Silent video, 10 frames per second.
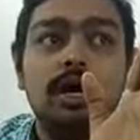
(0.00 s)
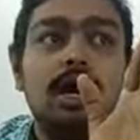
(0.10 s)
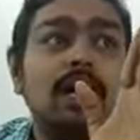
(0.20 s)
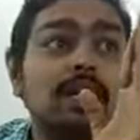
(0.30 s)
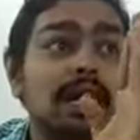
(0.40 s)

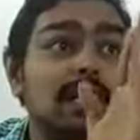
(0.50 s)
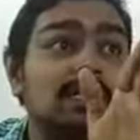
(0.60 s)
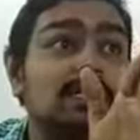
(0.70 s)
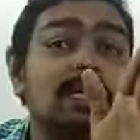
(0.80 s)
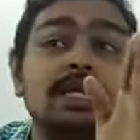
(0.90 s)
At least
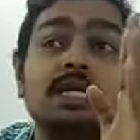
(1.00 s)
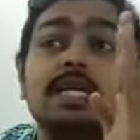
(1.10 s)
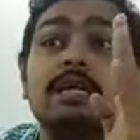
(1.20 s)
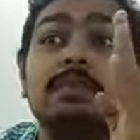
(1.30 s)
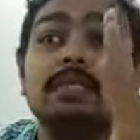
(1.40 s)
the
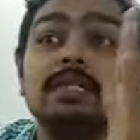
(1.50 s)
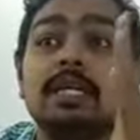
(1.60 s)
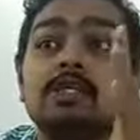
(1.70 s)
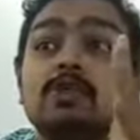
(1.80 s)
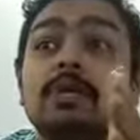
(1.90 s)

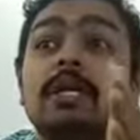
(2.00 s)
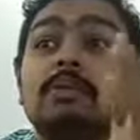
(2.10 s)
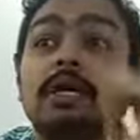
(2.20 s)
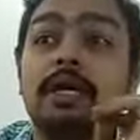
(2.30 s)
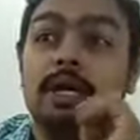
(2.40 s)
33% should be
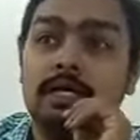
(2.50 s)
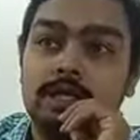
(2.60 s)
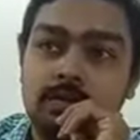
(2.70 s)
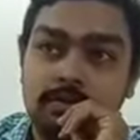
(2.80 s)
independent director.